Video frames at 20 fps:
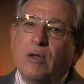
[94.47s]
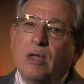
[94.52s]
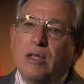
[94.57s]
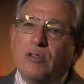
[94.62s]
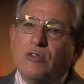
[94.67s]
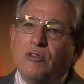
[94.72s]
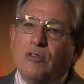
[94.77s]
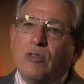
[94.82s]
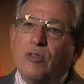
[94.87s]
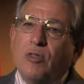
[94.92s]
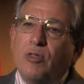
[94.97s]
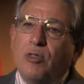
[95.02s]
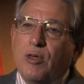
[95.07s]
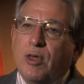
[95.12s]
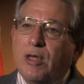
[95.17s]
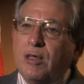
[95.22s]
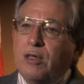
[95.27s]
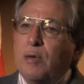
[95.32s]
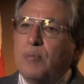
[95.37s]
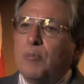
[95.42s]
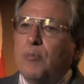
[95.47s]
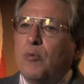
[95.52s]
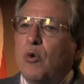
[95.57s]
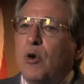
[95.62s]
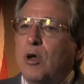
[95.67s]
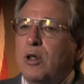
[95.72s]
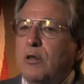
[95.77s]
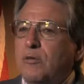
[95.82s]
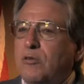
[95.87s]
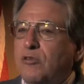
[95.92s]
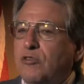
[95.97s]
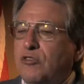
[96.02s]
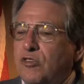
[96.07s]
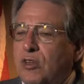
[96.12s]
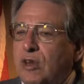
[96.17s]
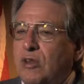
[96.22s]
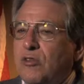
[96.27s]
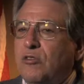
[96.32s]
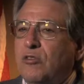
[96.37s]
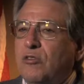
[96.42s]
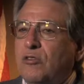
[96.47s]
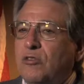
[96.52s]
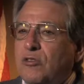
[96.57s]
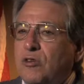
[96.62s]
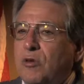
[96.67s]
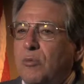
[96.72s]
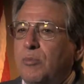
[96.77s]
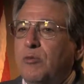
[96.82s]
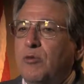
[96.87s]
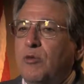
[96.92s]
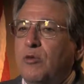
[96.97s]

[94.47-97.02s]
it's the thing that brought citizenship